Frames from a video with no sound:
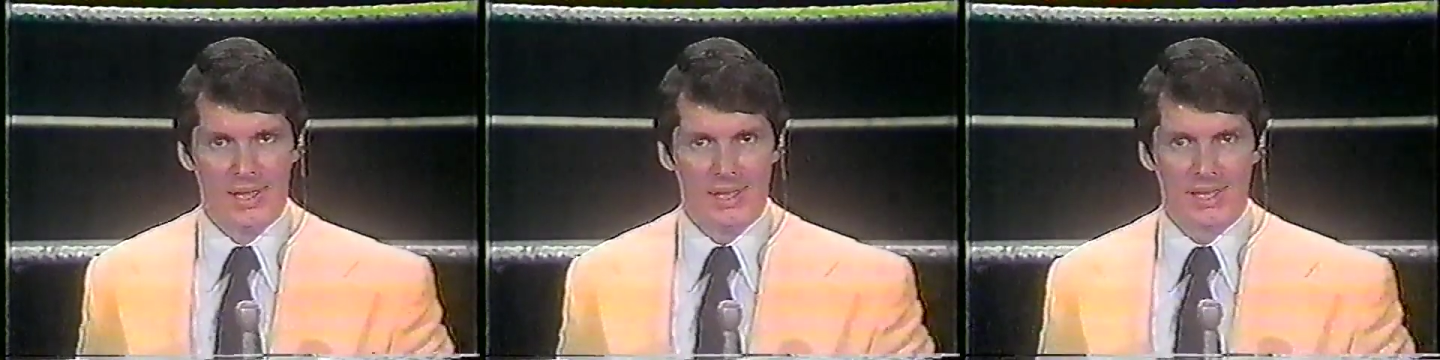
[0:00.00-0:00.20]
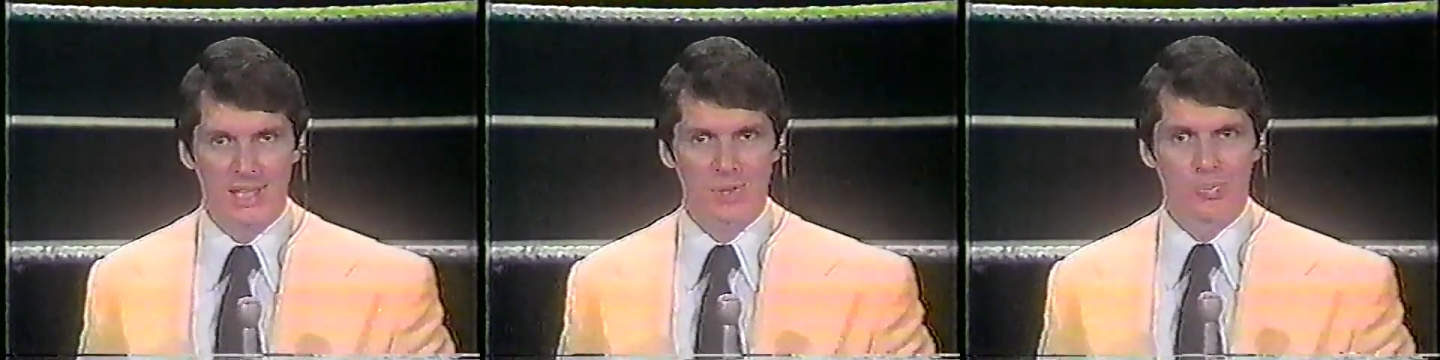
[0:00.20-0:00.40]

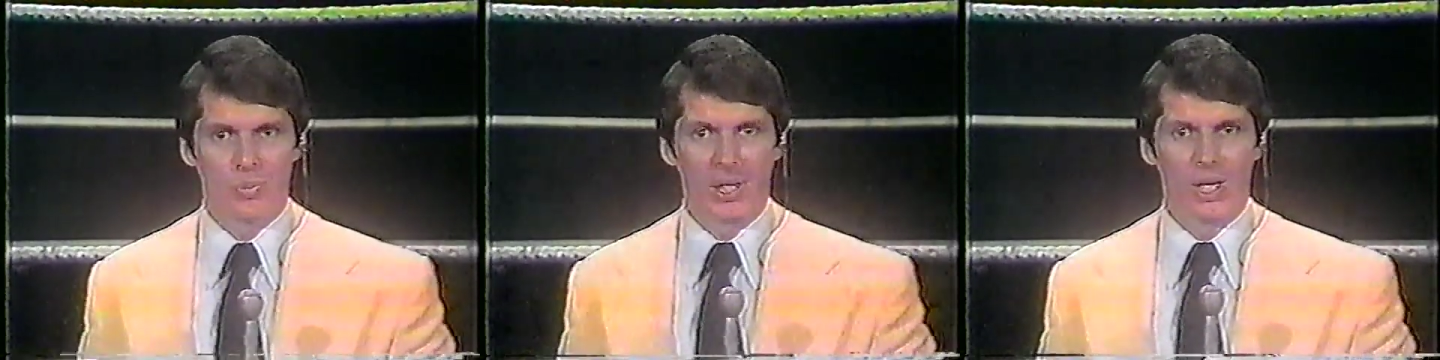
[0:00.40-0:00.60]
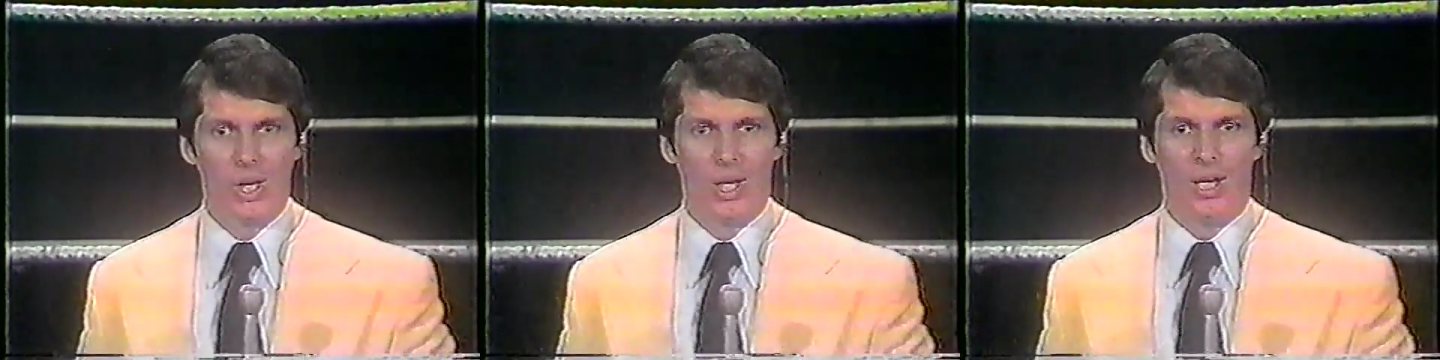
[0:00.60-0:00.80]
Let's
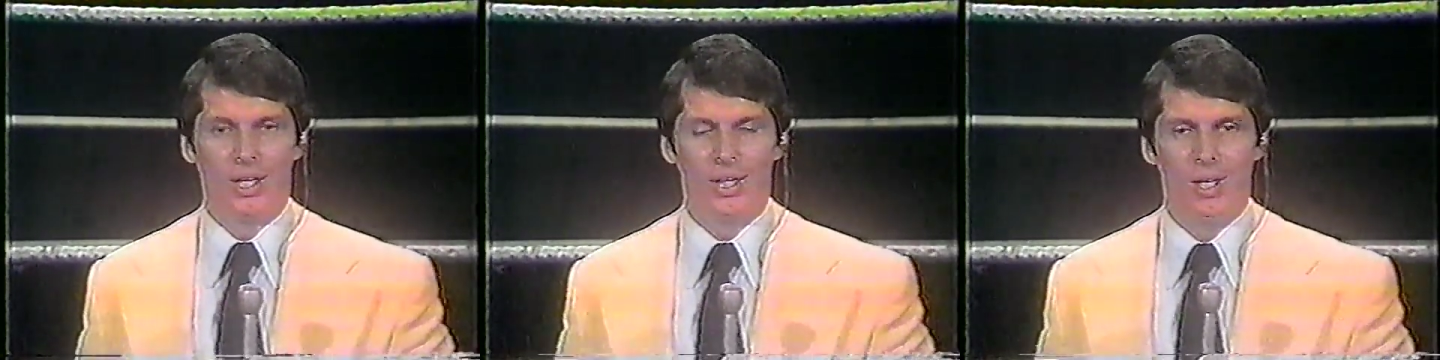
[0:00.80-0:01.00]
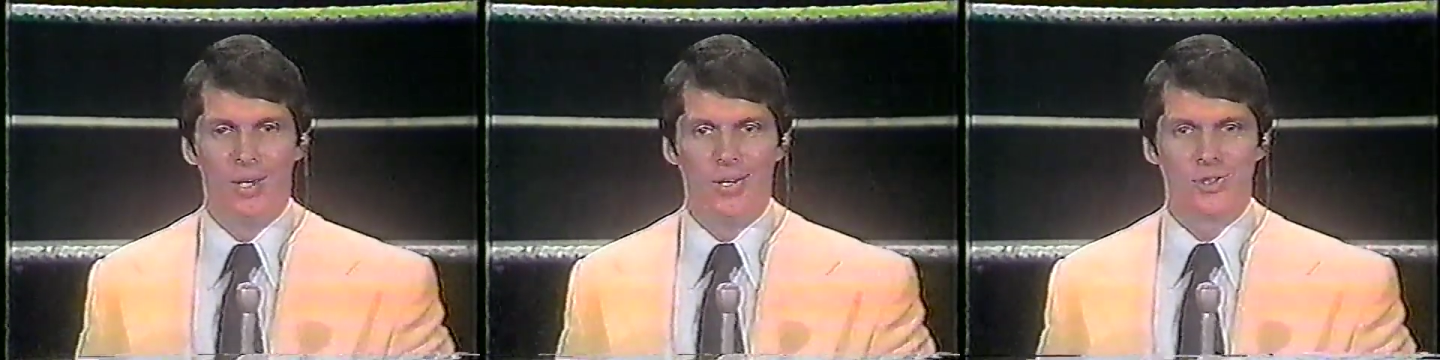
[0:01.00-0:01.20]
bring on
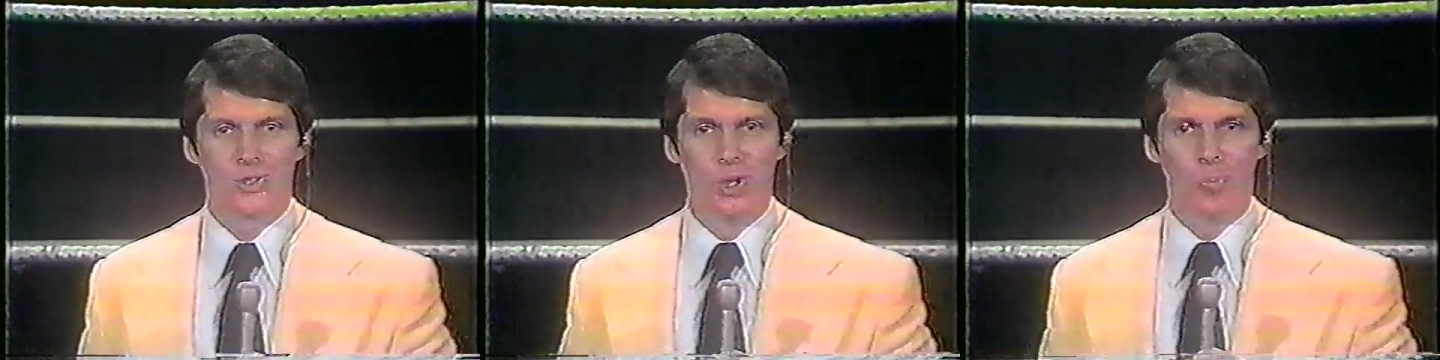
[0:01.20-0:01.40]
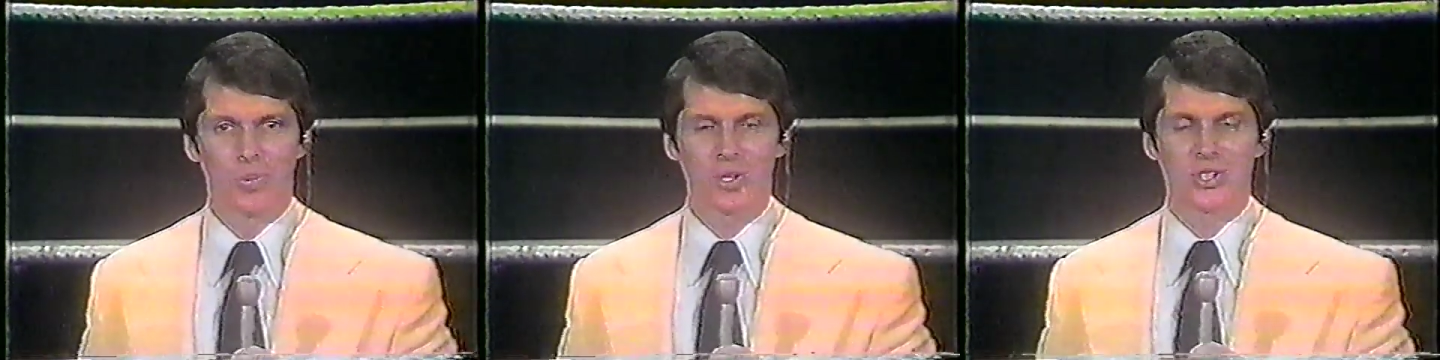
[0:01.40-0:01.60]

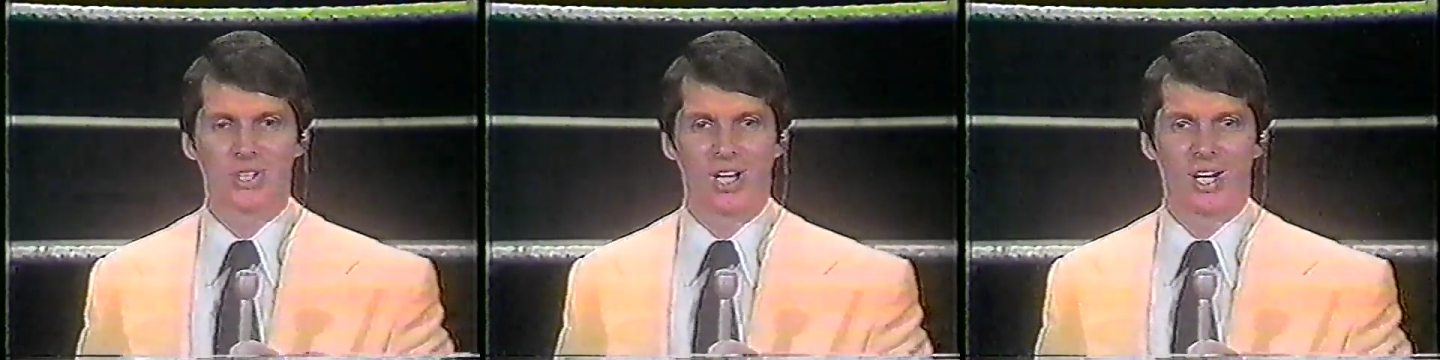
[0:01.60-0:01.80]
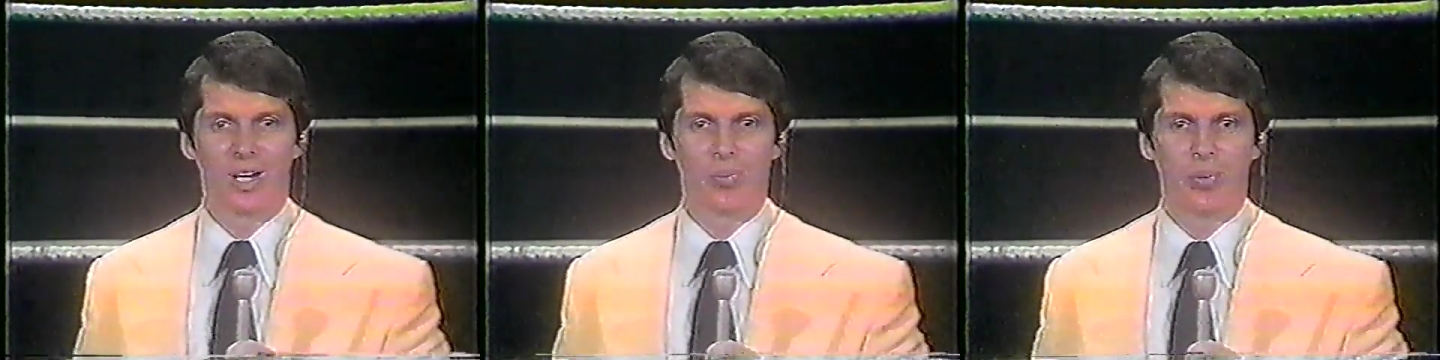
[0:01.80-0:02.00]

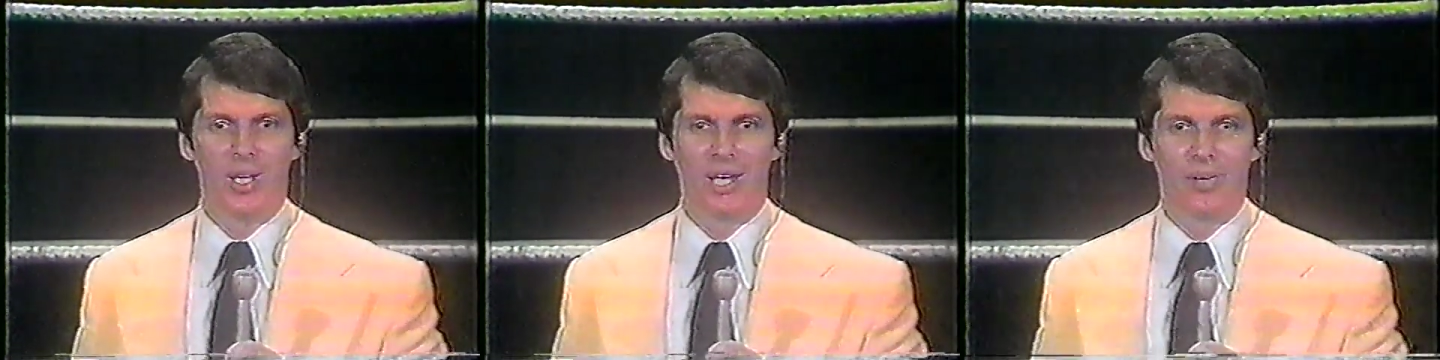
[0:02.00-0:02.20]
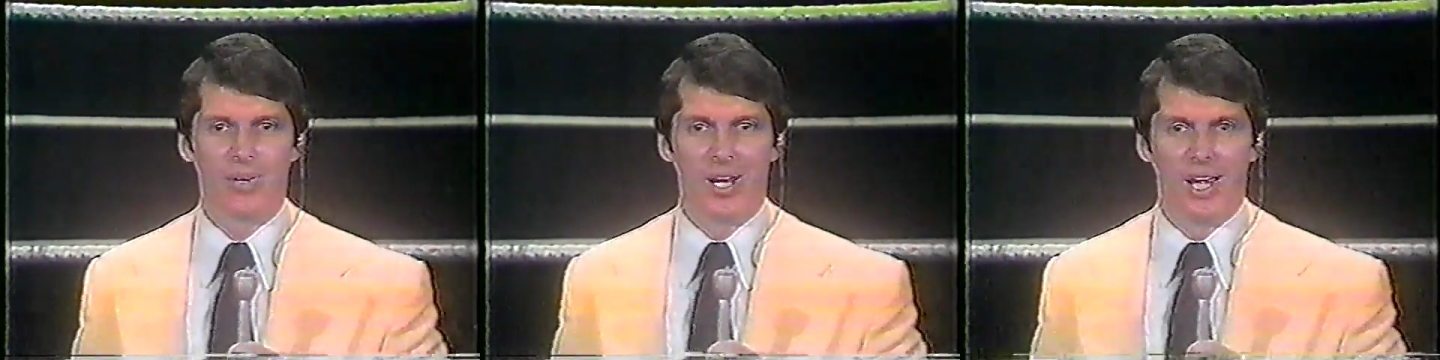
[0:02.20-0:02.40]
superstar
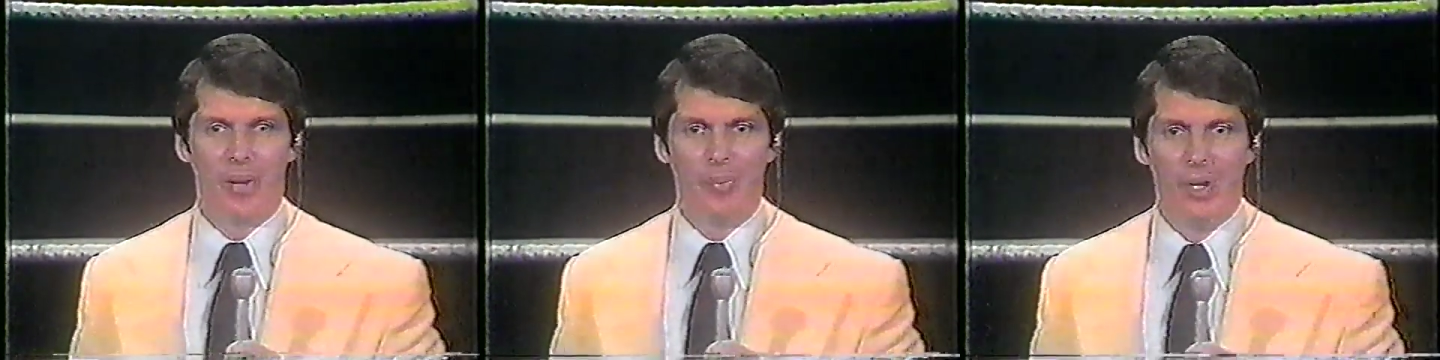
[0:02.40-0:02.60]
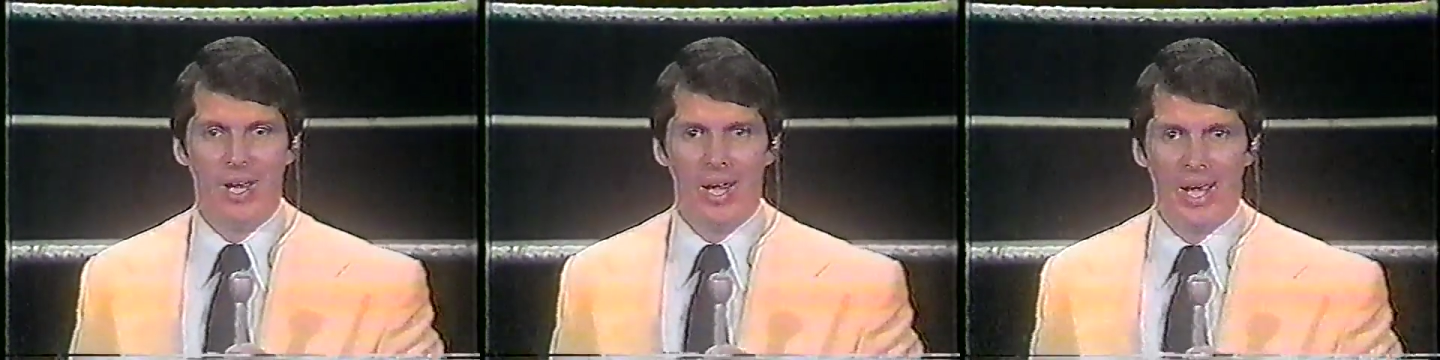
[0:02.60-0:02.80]
Billy Graham,
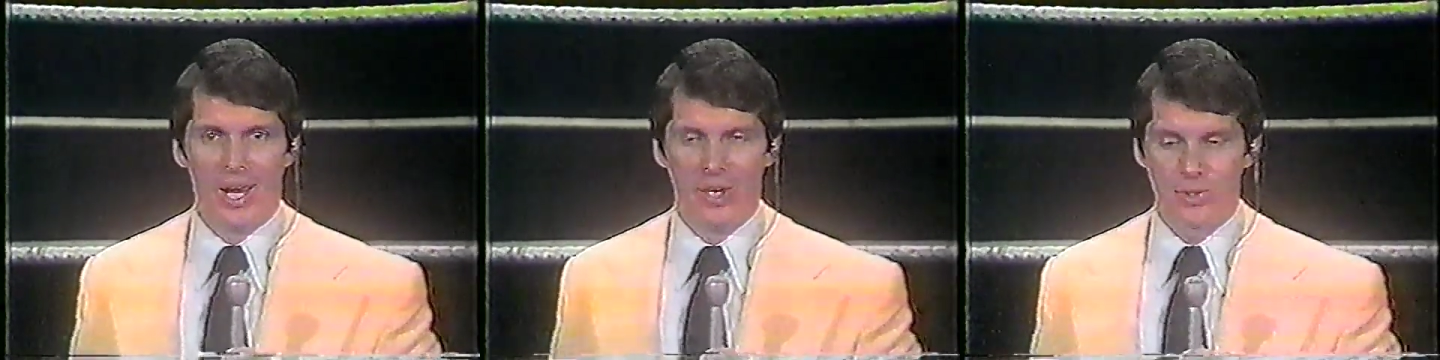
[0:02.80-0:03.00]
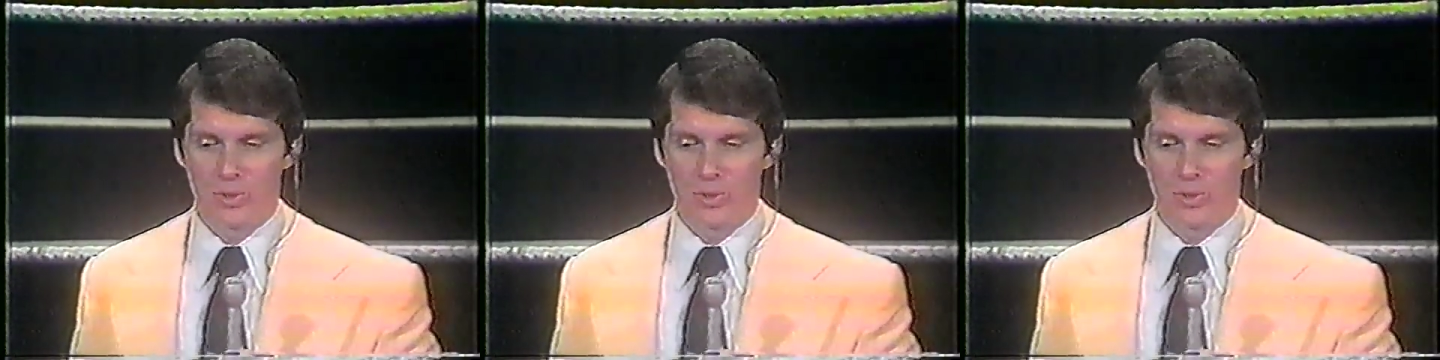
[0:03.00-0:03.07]
and